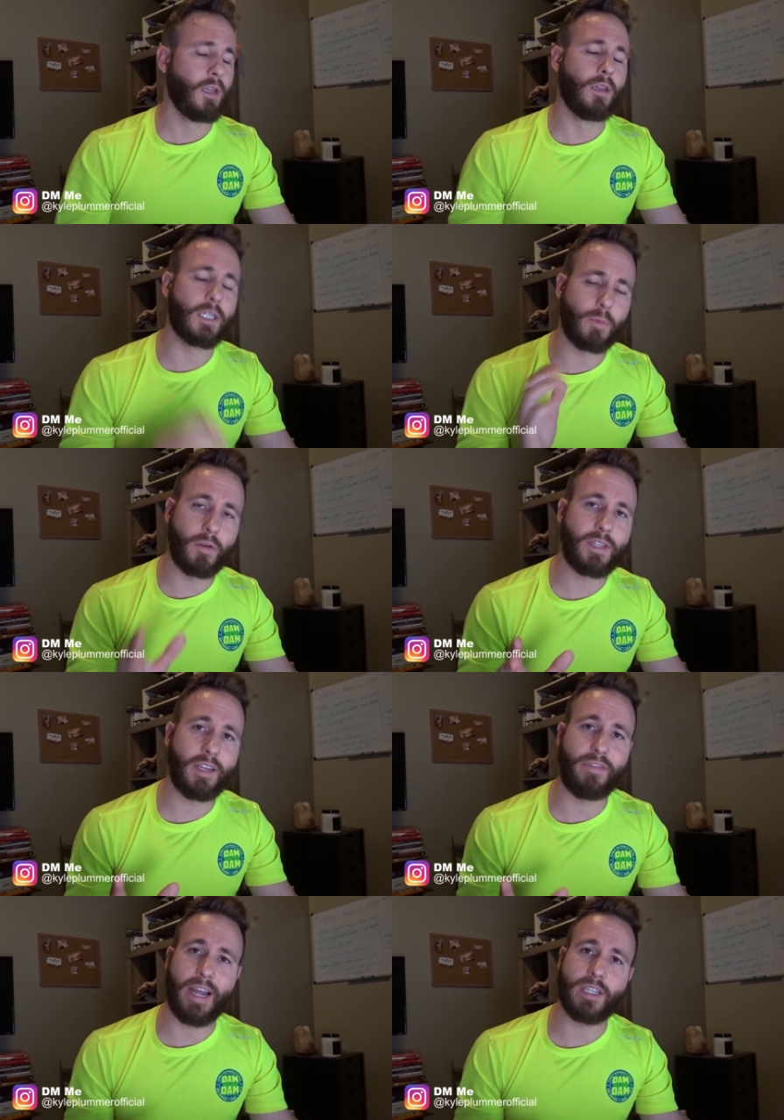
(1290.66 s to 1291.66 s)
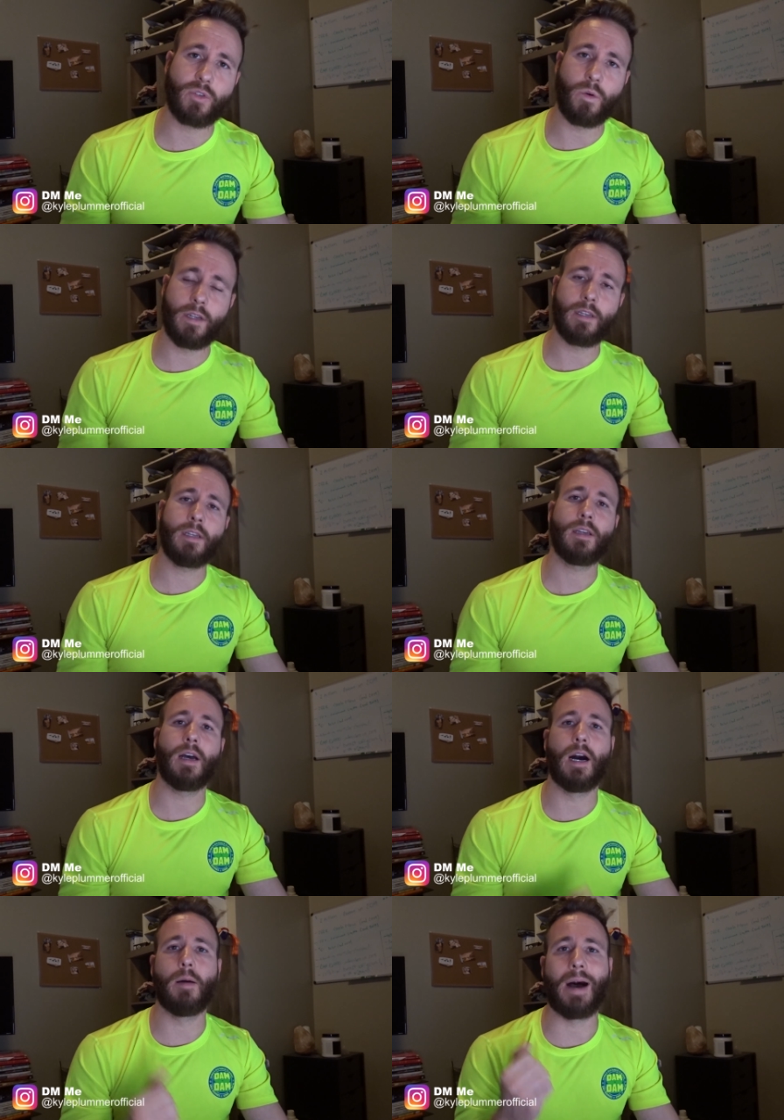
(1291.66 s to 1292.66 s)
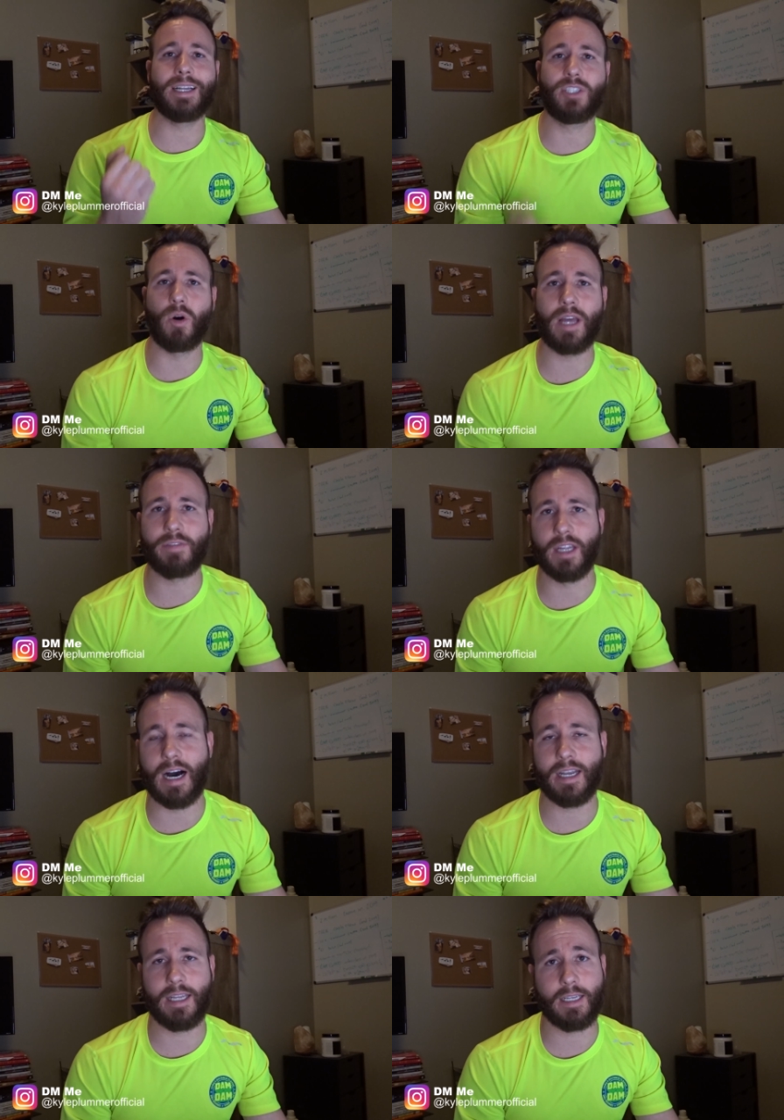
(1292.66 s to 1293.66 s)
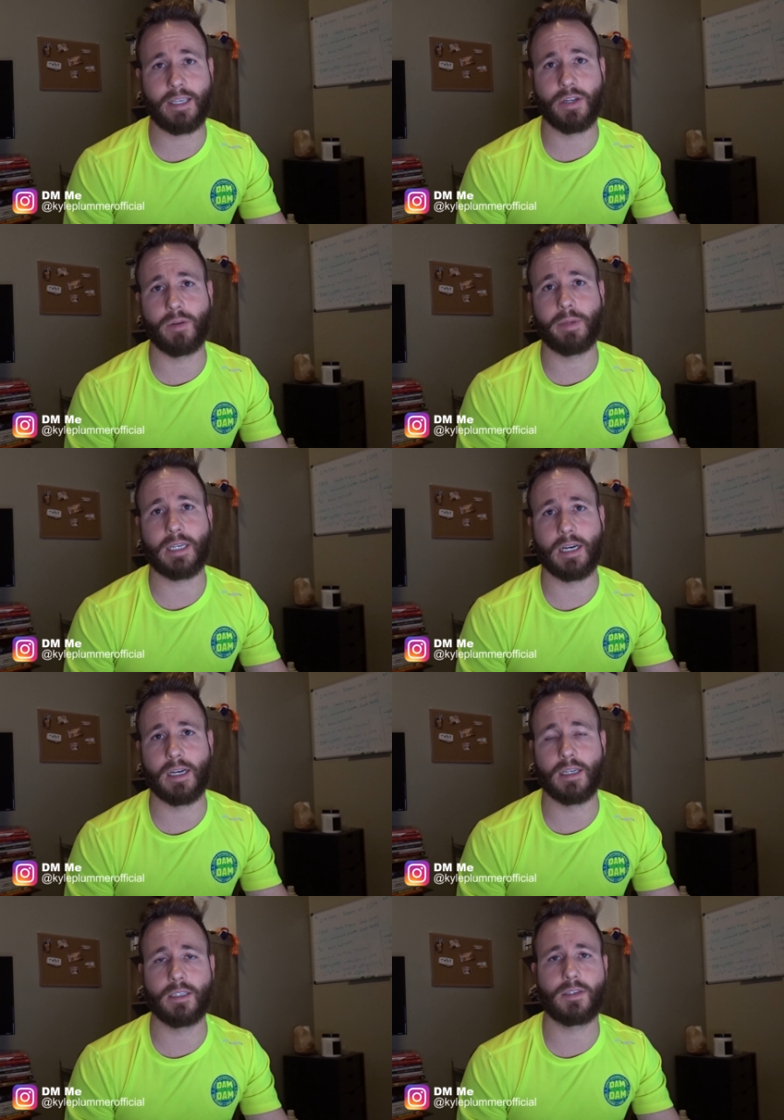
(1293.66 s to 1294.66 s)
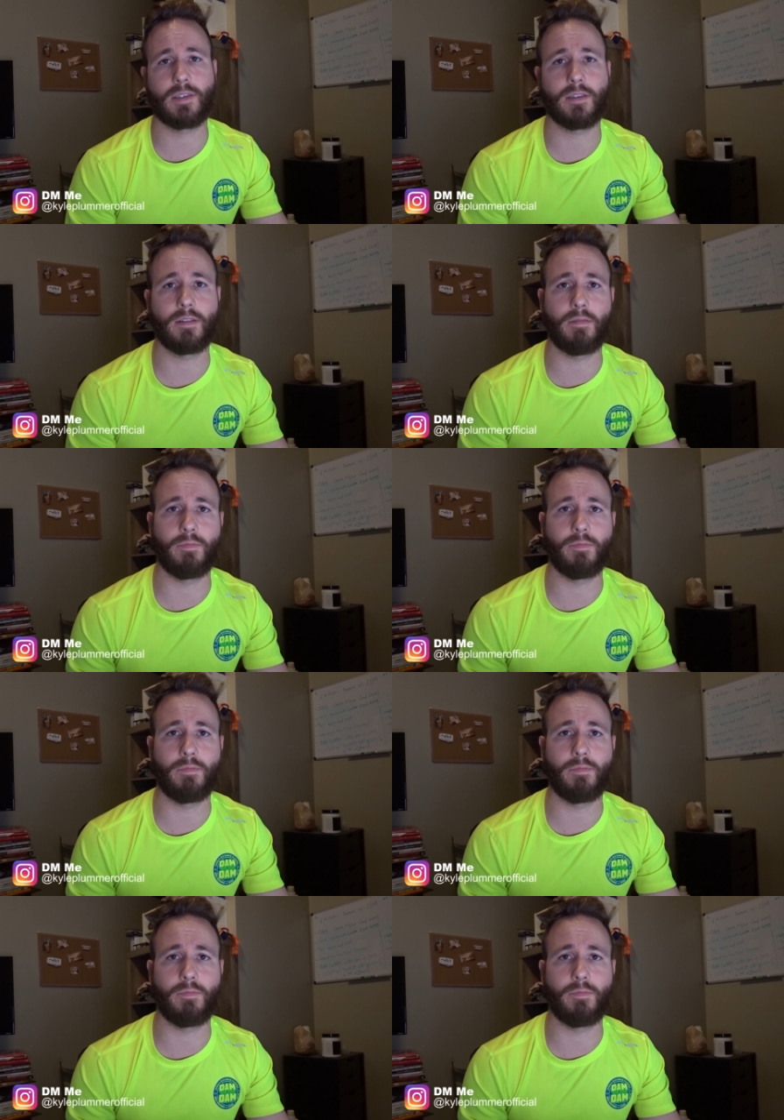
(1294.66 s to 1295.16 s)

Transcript: Let's move to the advanced one. I don't have a lot in here because